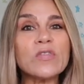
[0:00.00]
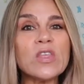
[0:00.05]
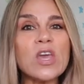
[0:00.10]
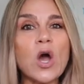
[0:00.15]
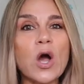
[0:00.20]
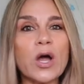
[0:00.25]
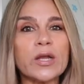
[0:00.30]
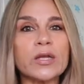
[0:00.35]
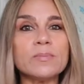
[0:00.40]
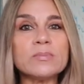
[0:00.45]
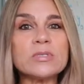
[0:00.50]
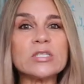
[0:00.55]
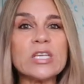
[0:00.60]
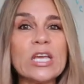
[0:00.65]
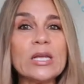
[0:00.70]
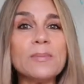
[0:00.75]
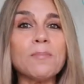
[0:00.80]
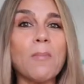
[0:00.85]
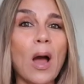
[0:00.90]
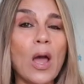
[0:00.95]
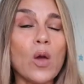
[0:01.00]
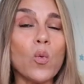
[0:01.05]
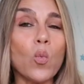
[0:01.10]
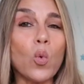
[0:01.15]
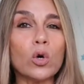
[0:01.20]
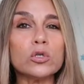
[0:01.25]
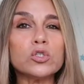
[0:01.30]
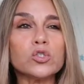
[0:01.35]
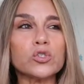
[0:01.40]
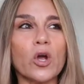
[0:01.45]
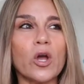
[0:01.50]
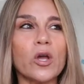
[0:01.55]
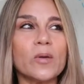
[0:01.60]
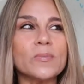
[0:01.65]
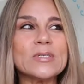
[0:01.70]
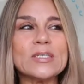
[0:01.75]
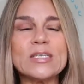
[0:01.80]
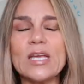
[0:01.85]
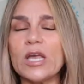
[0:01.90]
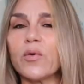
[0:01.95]
of the items in my wardrobe
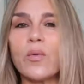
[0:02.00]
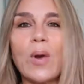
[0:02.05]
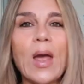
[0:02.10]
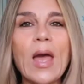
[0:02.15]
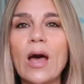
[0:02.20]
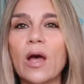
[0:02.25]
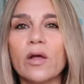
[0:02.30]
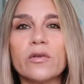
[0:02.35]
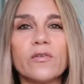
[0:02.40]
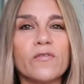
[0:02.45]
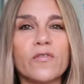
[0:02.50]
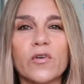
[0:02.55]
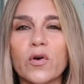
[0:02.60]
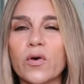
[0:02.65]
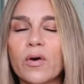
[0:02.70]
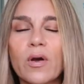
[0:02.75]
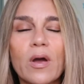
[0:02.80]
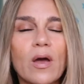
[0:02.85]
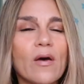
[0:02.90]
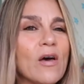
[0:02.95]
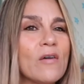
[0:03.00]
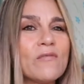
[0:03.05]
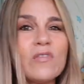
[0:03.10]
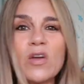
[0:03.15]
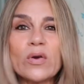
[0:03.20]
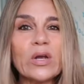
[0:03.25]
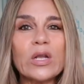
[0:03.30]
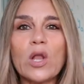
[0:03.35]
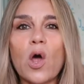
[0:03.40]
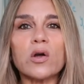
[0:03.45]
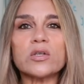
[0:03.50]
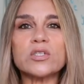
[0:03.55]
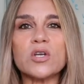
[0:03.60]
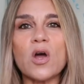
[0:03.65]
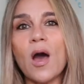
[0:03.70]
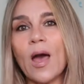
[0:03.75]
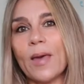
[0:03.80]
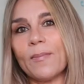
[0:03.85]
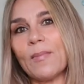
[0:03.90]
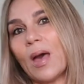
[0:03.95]
stick around for a very long
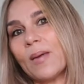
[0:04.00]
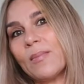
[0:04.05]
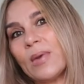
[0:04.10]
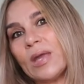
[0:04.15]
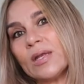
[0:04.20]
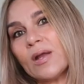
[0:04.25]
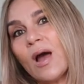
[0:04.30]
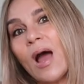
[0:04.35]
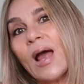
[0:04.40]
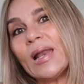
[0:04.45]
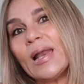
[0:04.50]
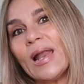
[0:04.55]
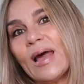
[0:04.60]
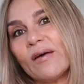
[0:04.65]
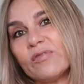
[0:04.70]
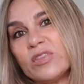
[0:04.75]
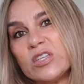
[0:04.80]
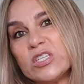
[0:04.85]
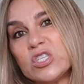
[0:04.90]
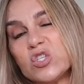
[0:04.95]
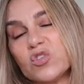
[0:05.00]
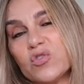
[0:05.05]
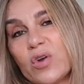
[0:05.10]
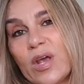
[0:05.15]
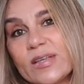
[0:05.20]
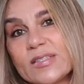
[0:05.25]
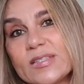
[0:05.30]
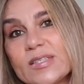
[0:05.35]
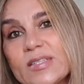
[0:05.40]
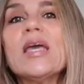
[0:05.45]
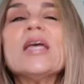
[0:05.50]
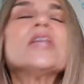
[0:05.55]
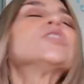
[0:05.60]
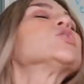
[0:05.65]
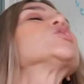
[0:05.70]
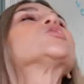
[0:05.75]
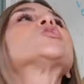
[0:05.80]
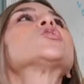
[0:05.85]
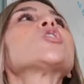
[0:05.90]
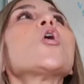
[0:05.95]
time. I mean, I love this dress.
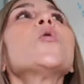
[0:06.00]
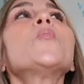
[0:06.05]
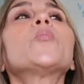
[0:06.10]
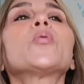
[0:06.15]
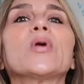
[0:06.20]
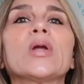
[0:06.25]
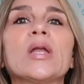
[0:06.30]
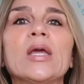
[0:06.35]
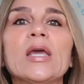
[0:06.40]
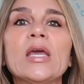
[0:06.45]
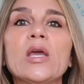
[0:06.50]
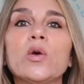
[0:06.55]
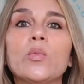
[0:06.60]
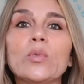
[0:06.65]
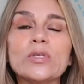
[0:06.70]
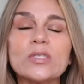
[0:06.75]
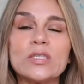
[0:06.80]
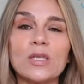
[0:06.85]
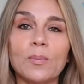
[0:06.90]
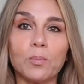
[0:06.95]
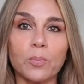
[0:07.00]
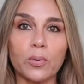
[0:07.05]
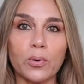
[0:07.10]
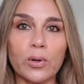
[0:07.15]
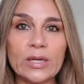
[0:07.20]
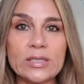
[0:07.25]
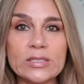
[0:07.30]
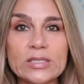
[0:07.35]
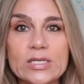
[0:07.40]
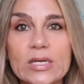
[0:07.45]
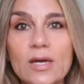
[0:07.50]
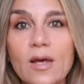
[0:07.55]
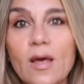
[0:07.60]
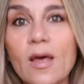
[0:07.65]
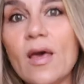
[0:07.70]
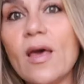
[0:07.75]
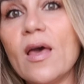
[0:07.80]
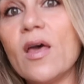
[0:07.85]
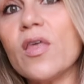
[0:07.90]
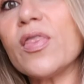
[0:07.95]
It's so pretty. It was the print
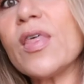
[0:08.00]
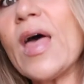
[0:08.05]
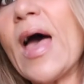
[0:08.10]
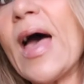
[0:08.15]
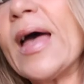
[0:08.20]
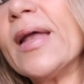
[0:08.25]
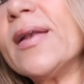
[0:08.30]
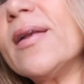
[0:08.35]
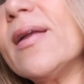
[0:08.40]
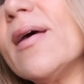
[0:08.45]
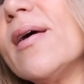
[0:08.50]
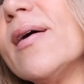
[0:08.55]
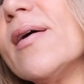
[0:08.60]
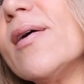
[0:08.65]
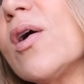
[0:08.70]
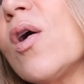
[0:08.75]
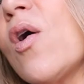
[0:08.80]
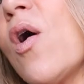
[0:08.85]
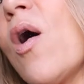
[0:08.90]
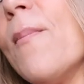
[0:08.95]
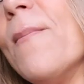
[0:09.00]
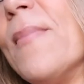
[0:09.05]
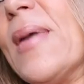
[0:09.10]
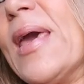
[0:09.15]
that got